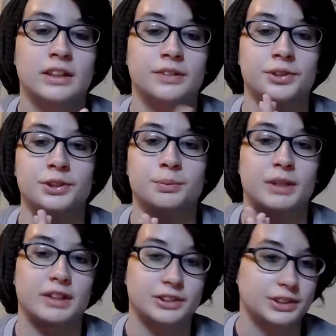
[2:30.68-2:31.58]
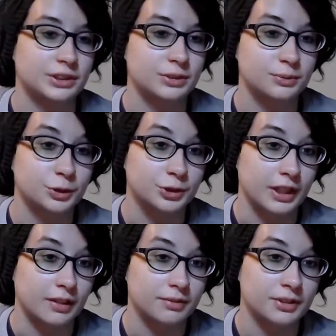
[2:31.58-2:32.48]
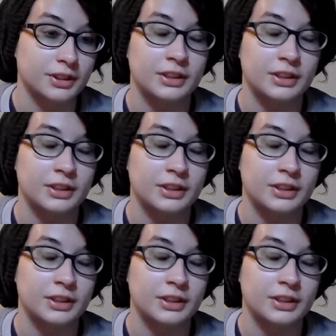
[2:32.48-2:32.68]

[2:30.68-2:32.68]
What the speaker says: If you do practice witchcraft,